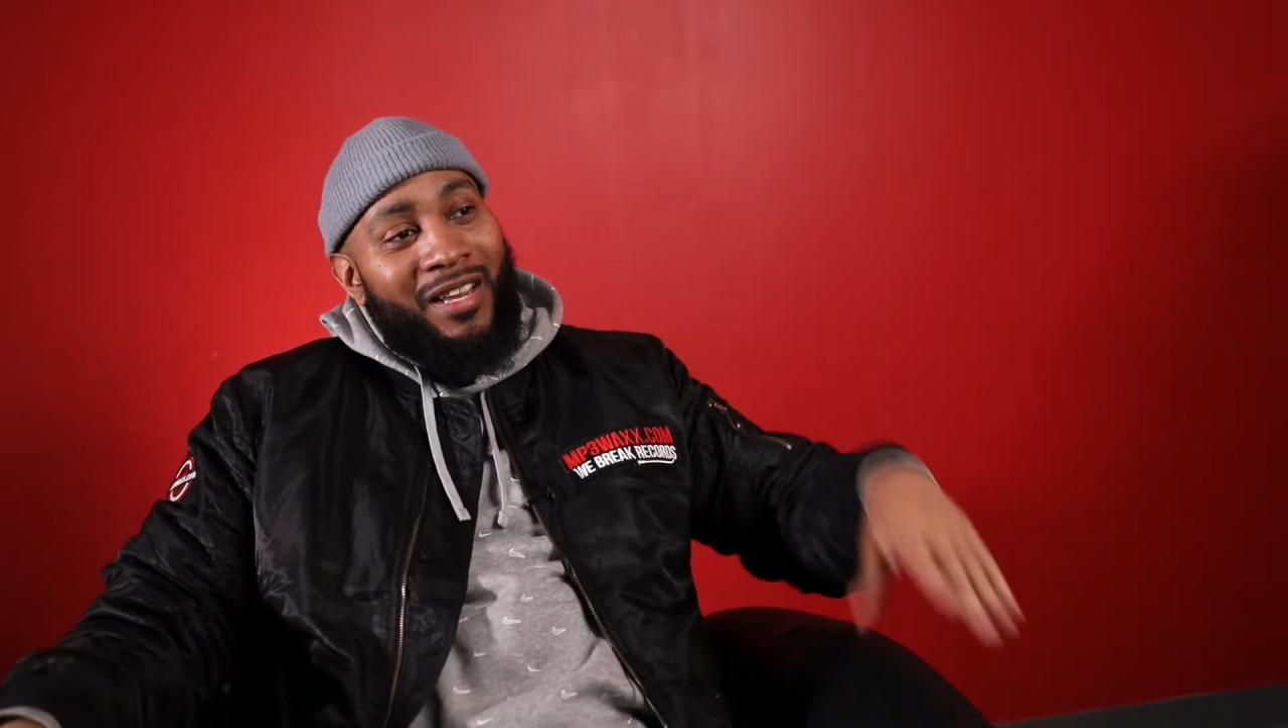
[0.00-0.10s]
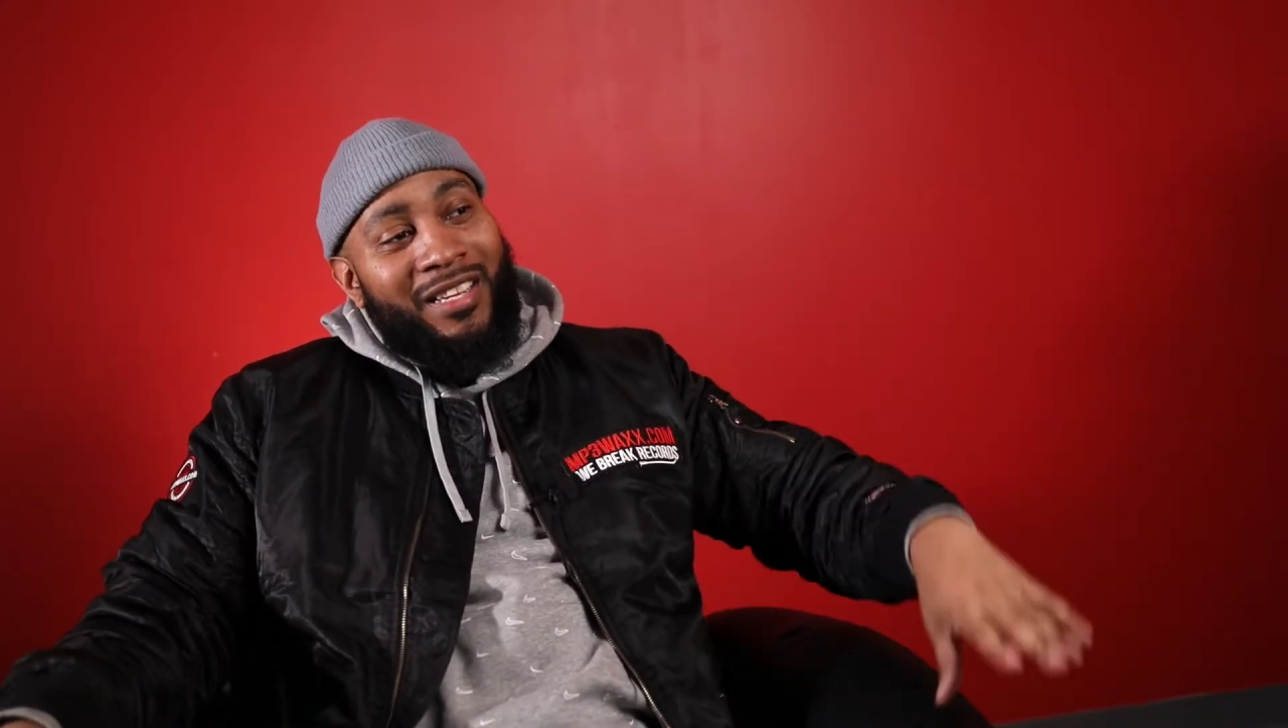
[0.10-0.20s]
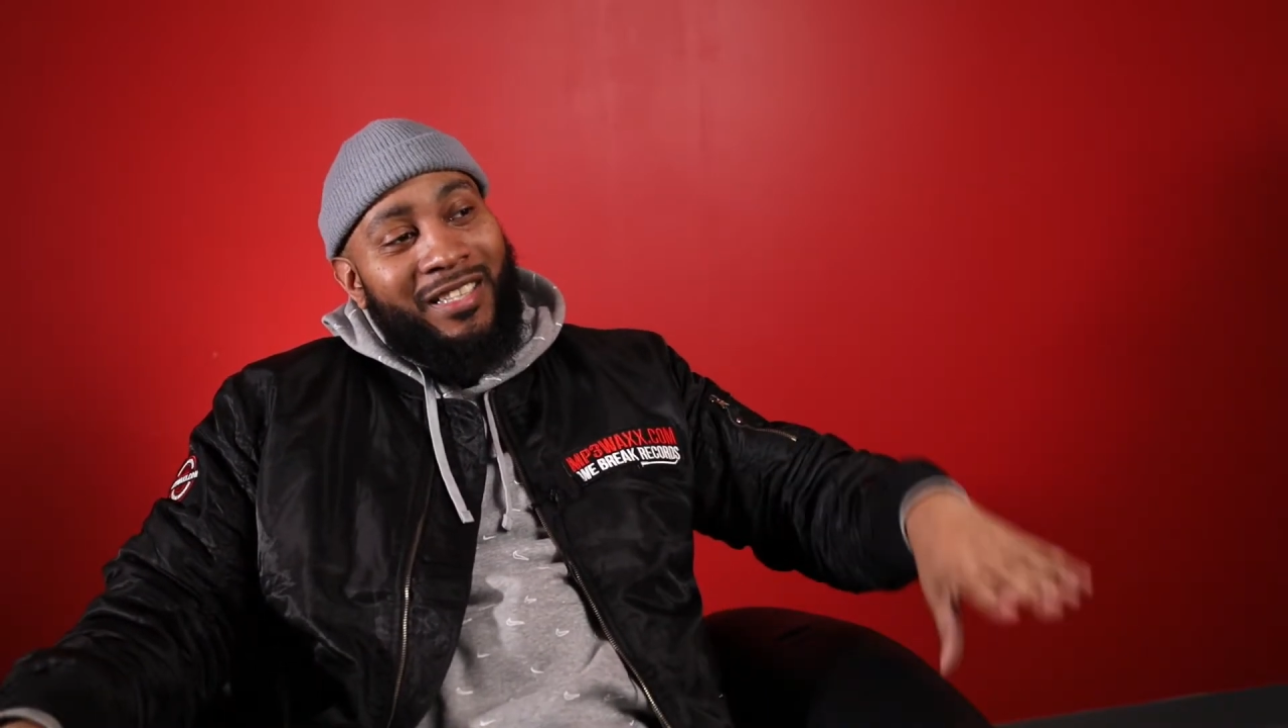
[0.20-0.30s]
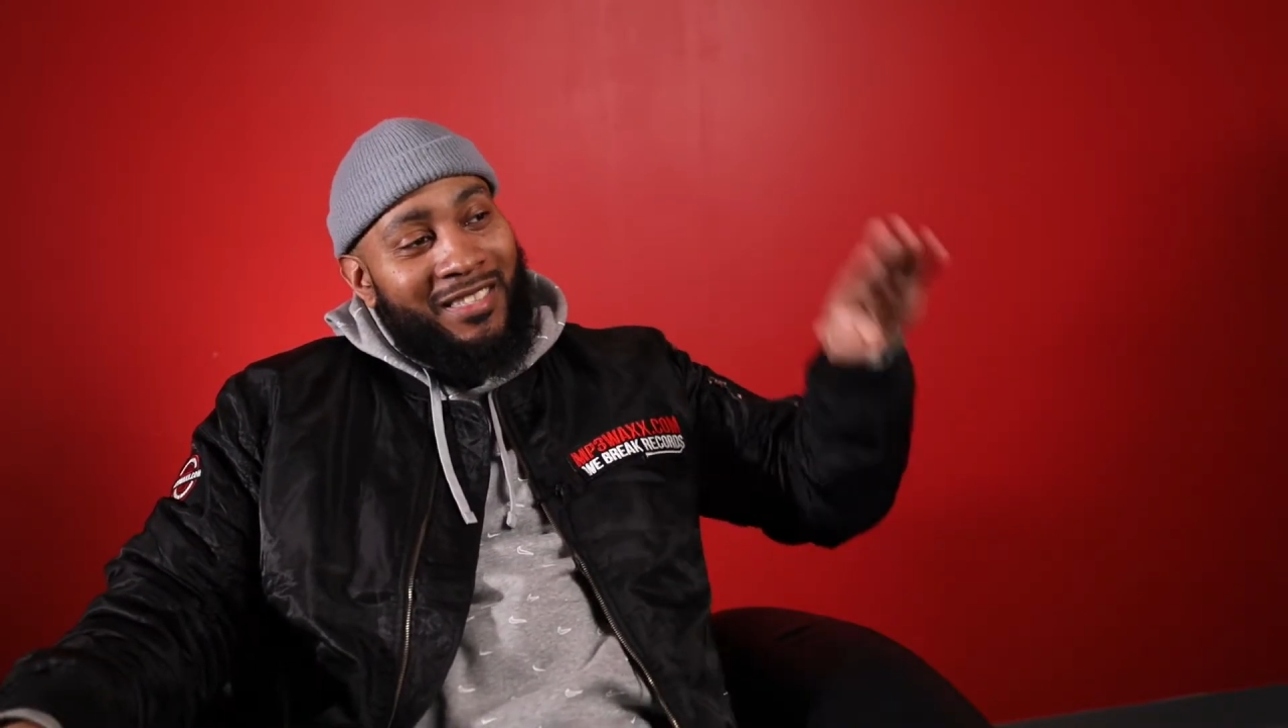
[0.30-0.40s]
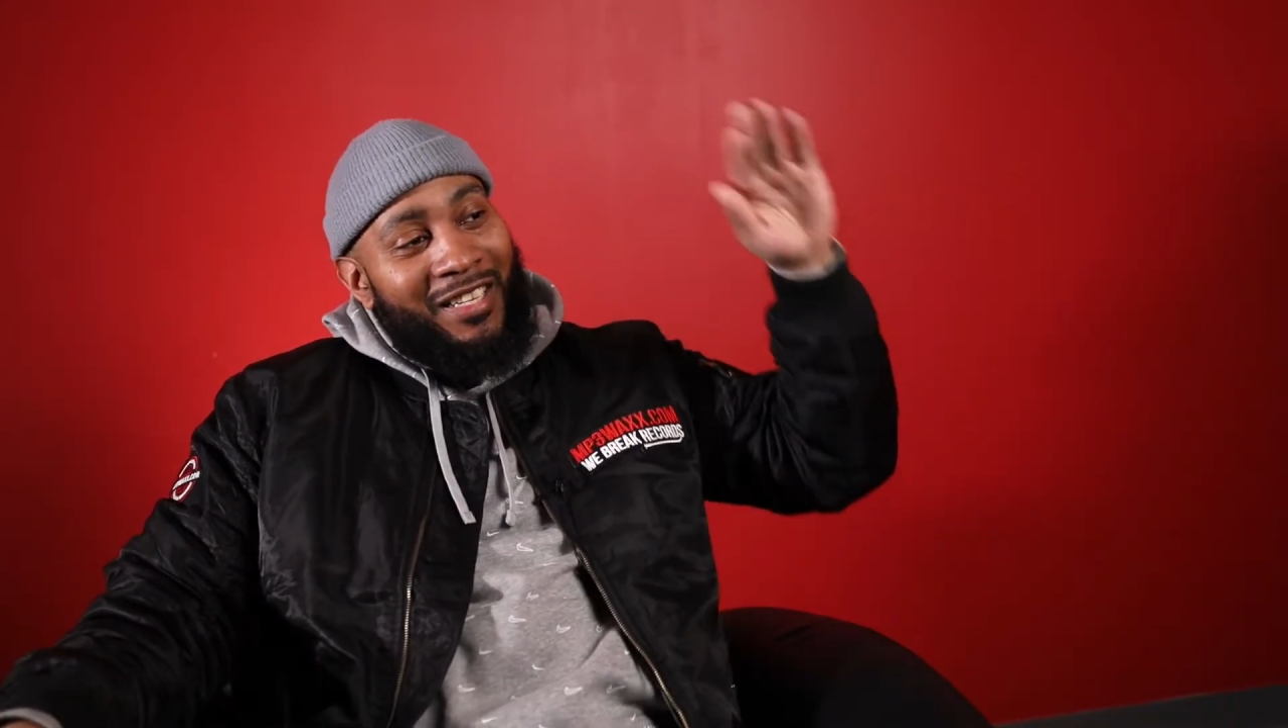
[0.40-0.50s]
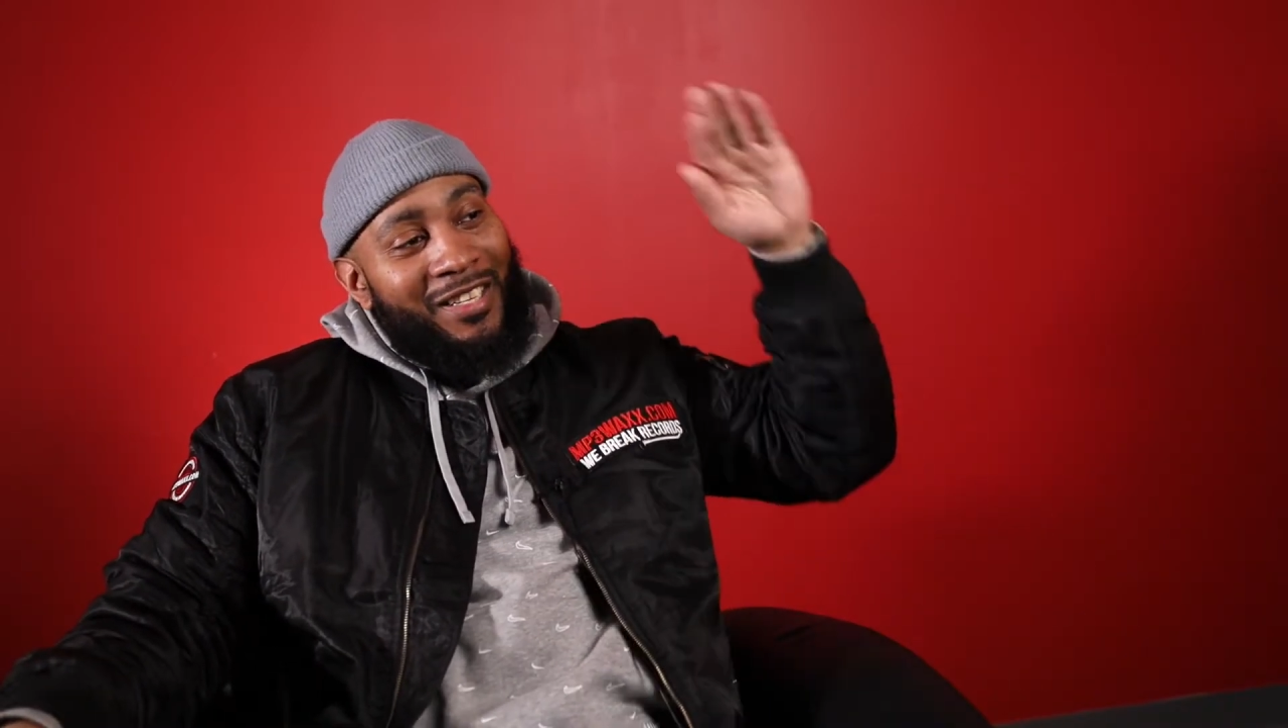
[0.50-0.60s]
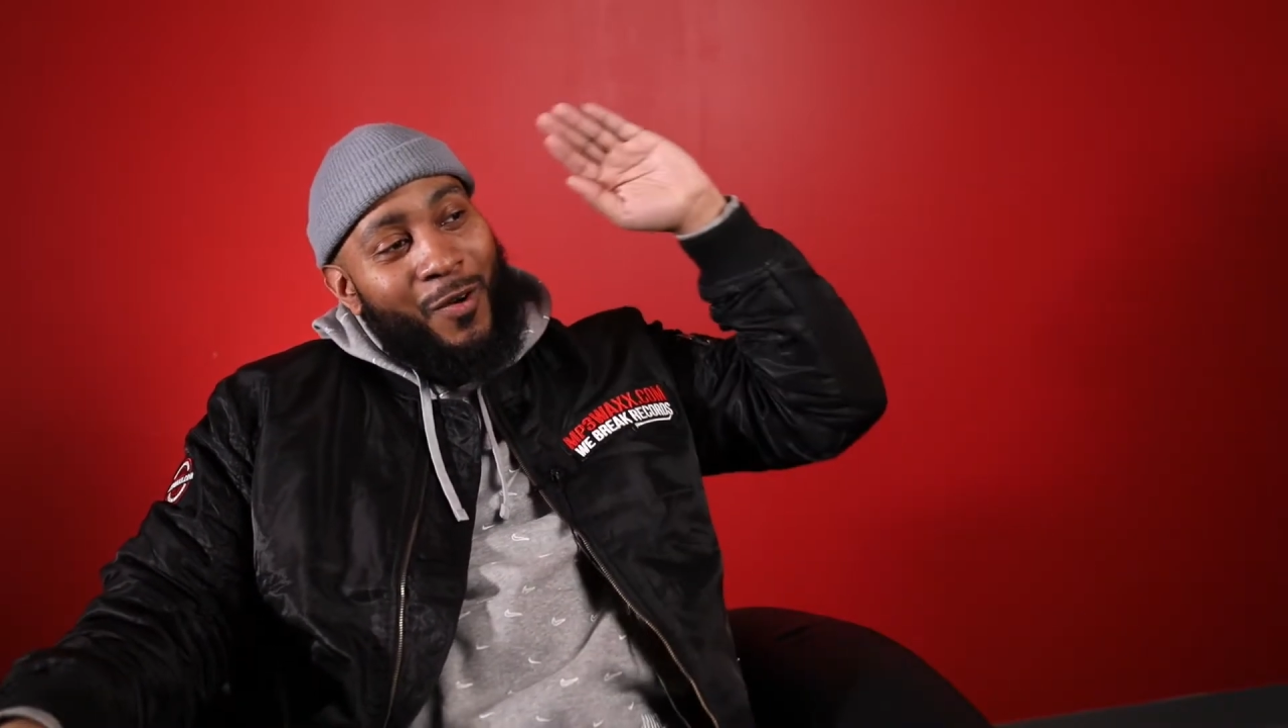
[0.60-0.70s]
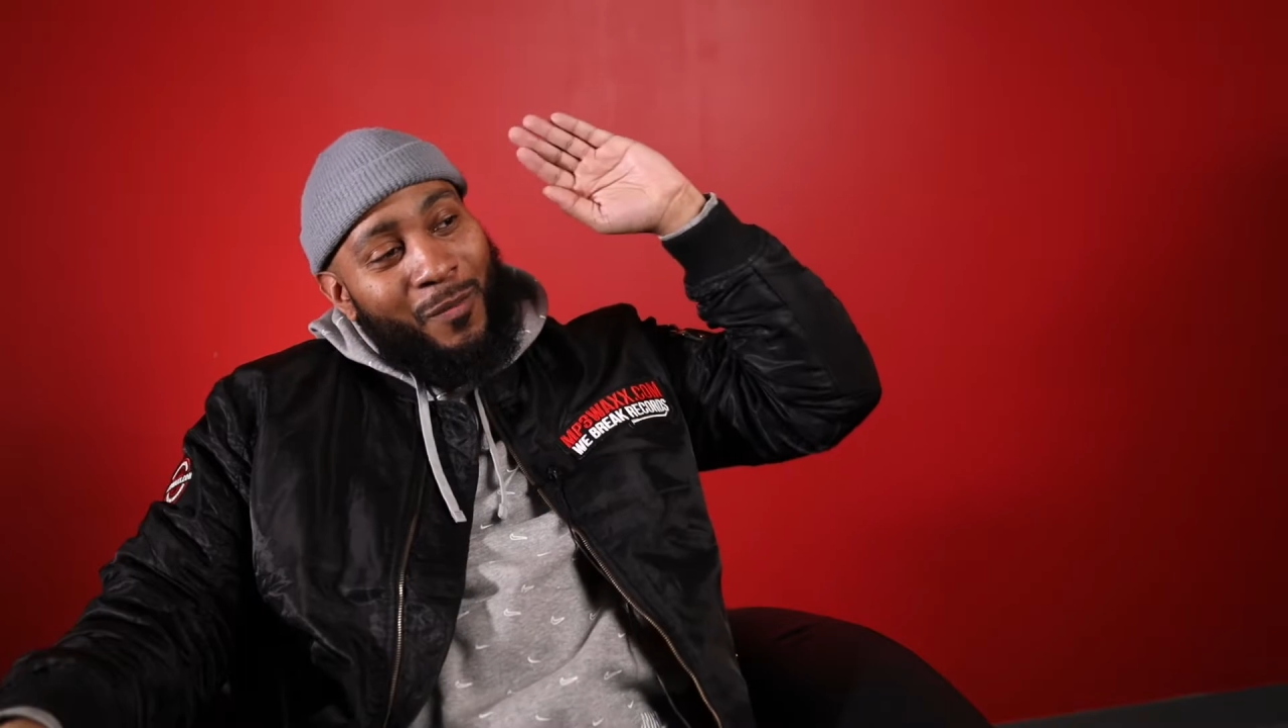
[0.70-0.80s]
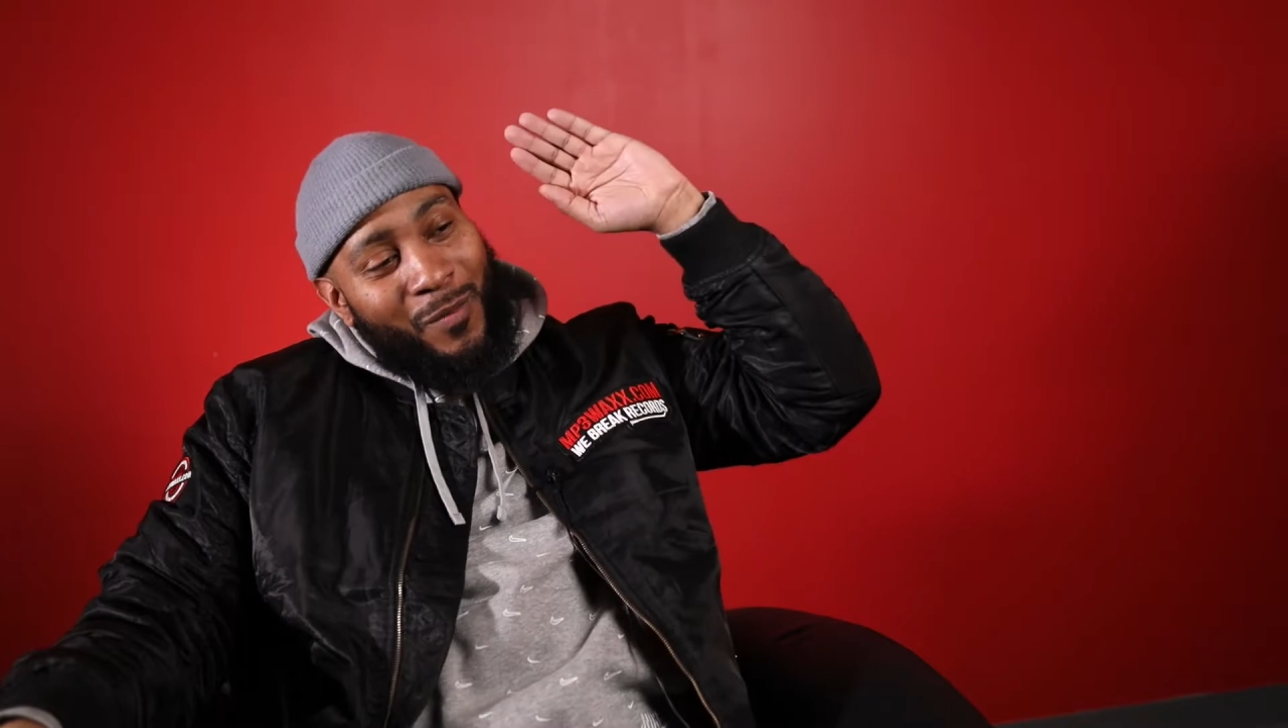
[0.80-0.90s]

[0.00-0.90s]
He can send your